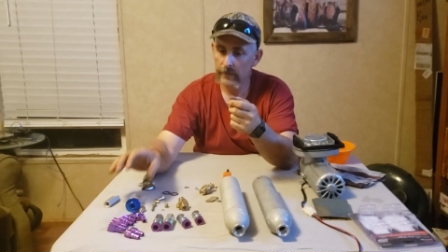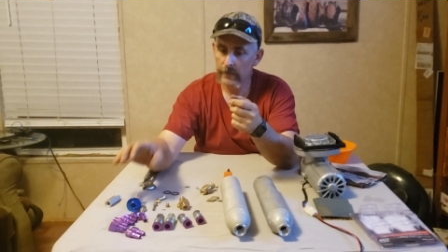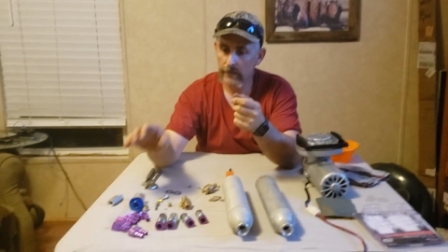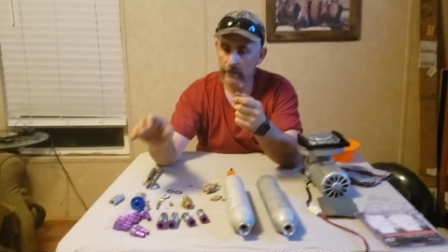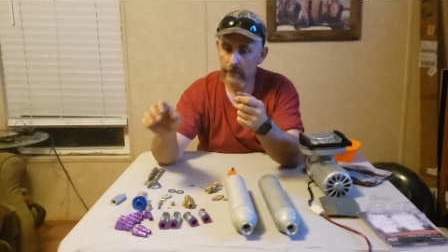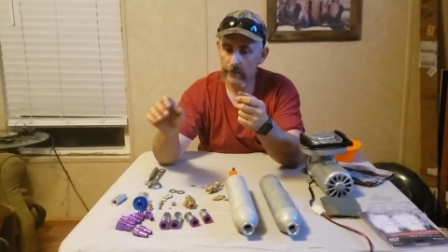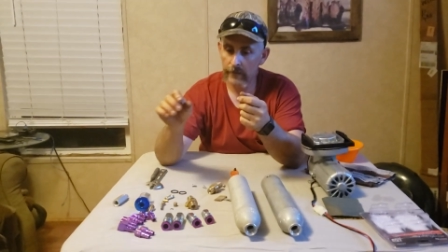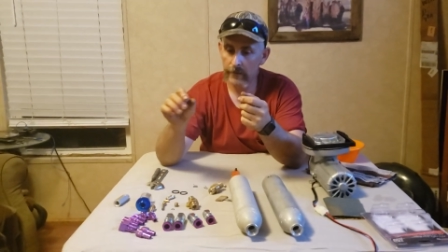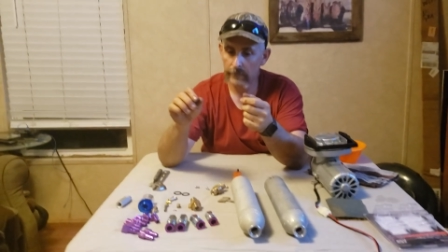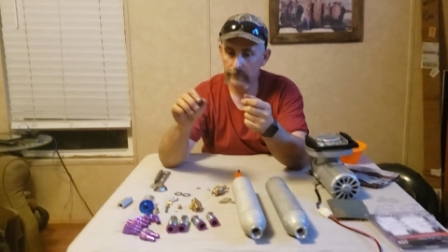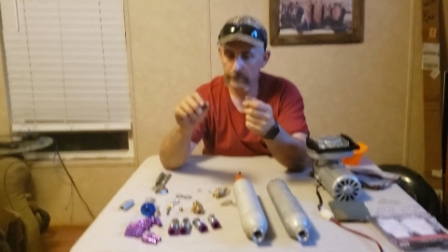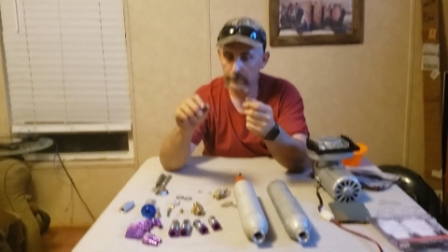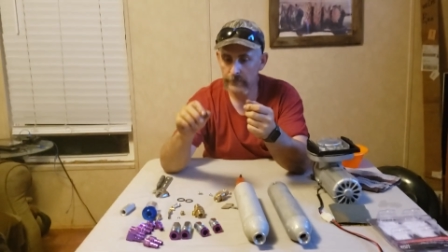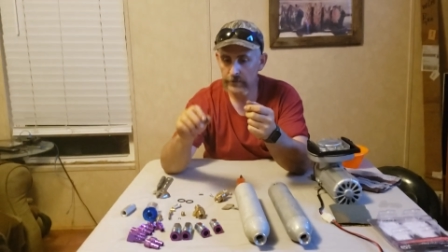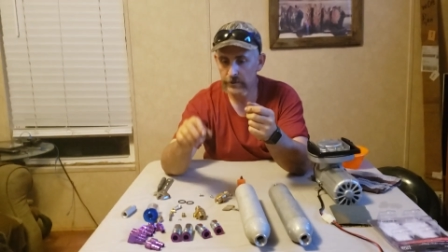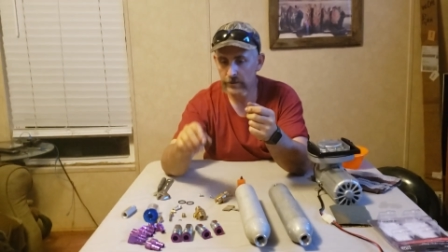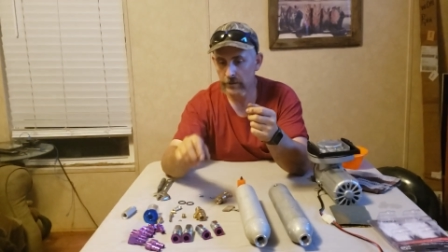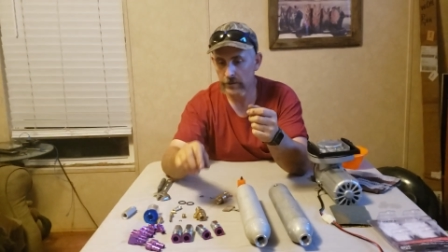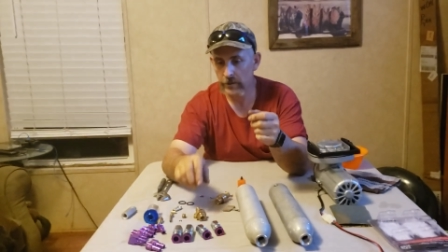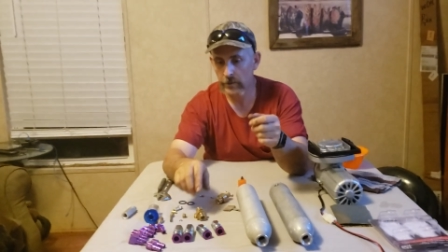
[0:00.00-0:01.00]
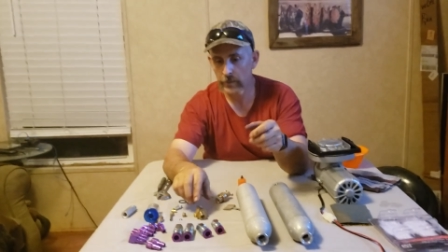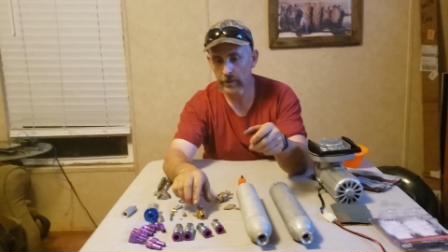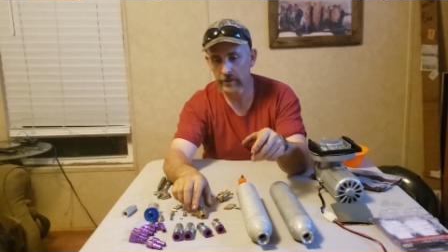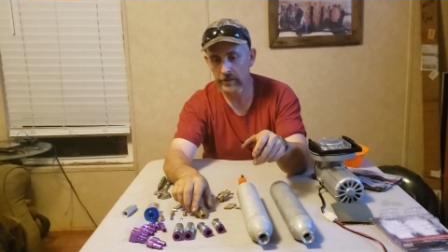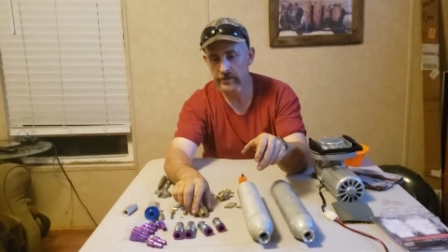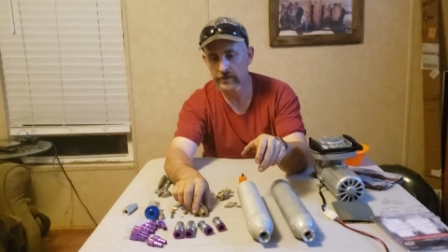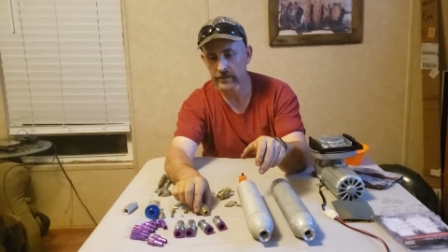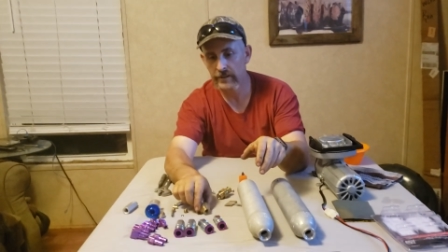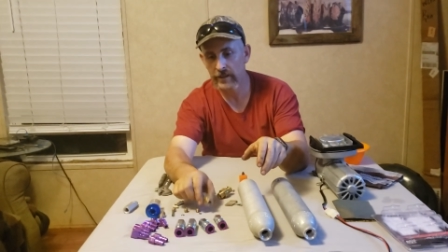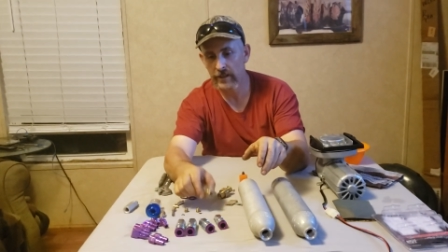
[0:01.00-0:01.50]
Alright, so a quick
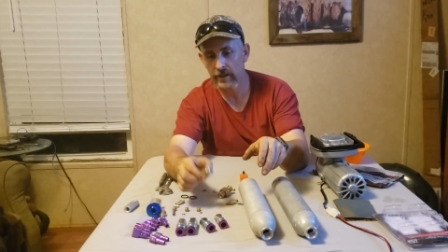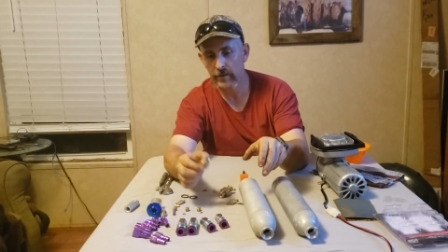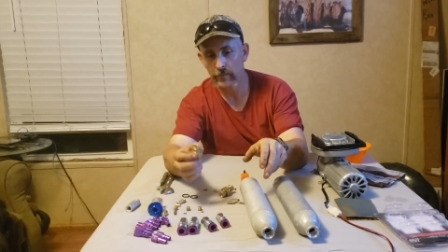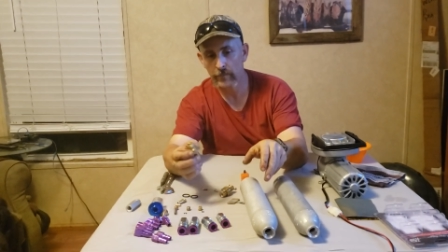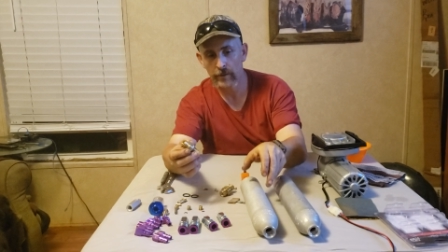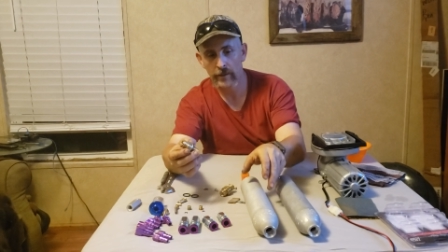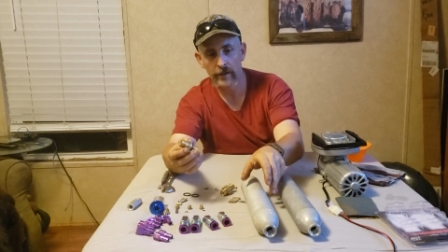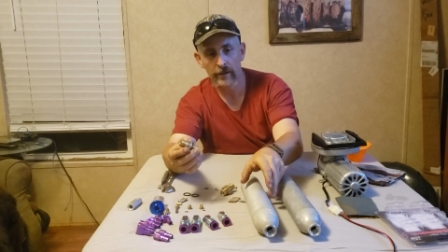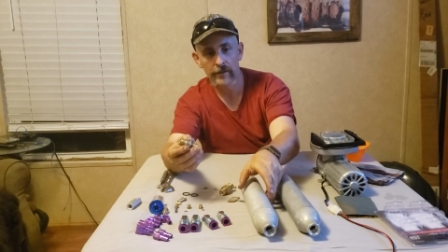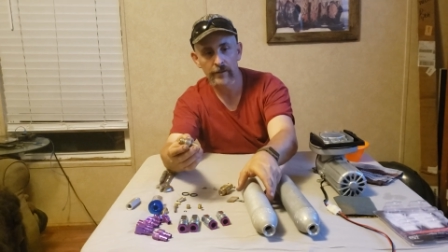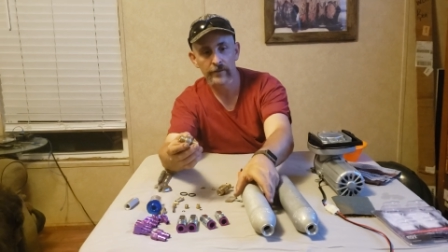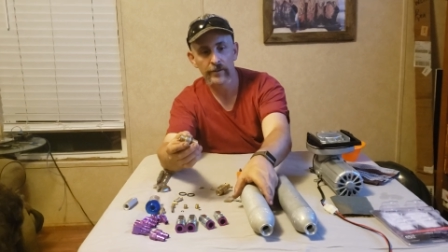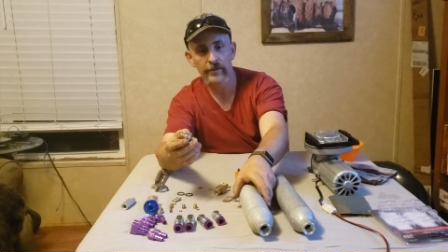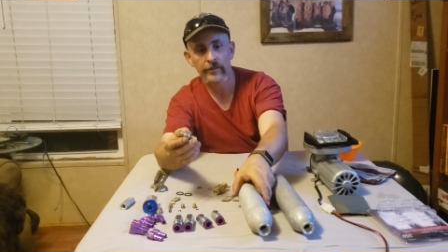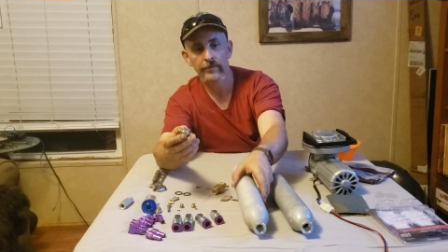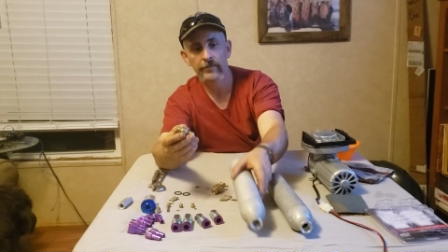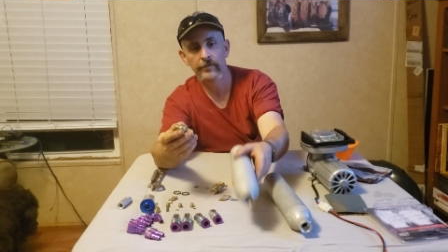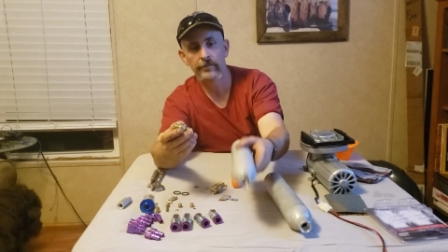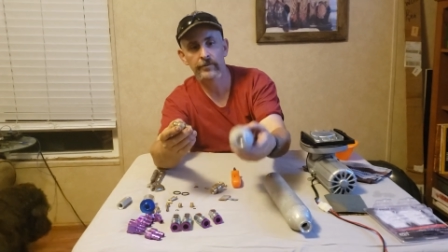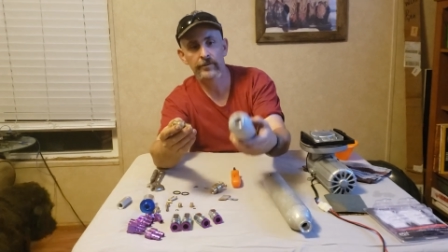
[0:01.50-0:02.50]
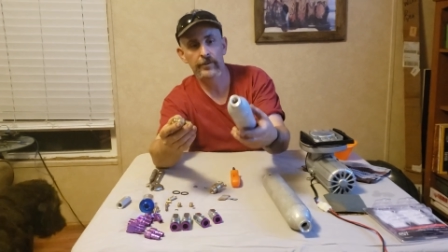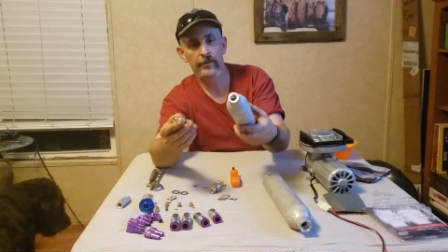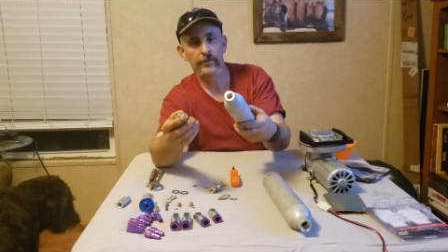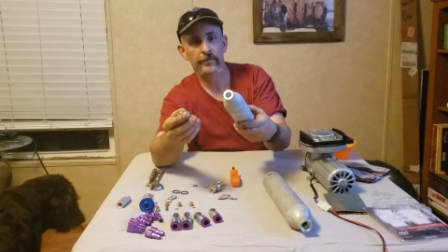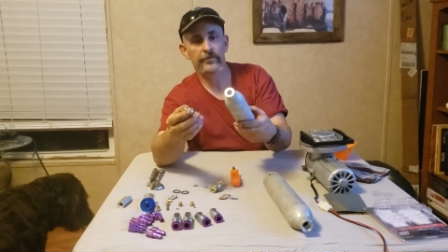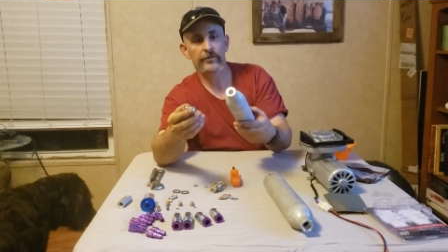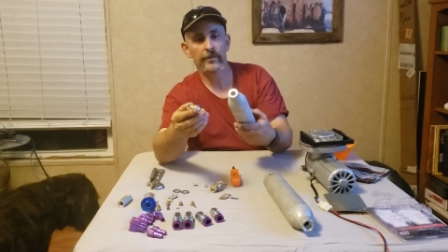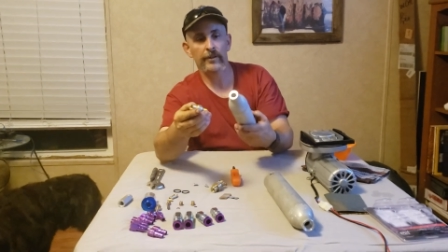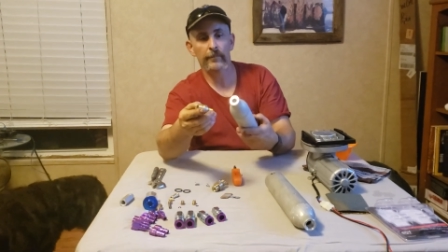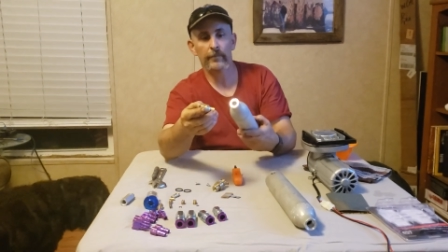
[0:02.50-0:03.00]
DIY on the
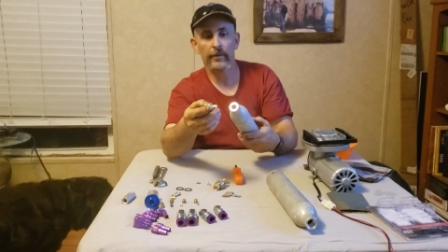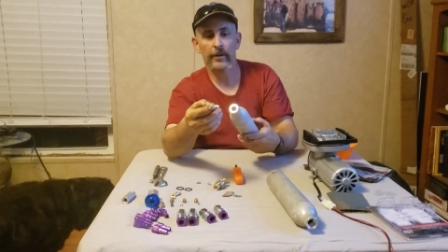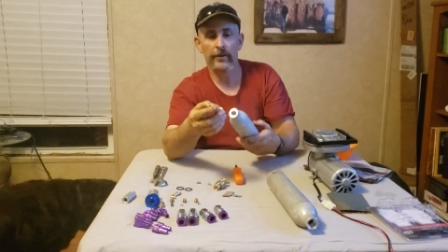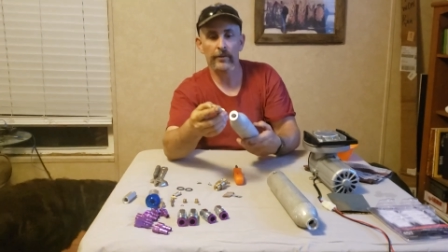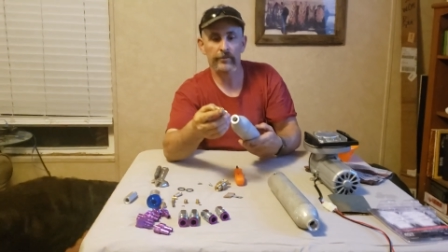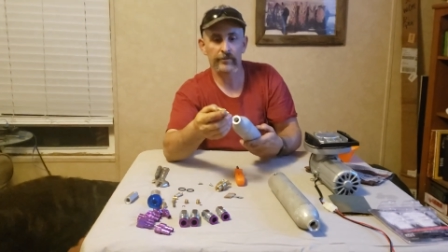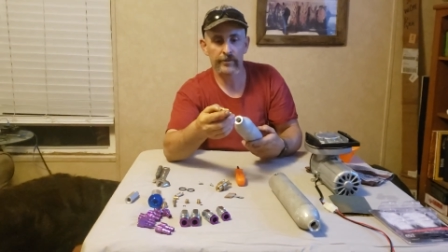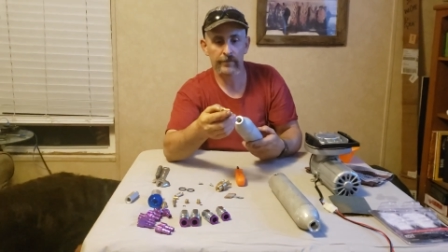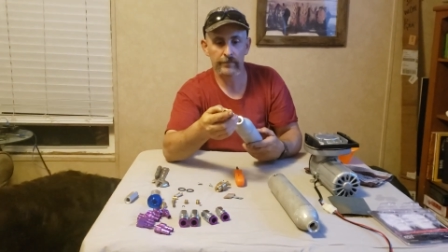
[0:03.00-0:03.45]
SodaStream bottles.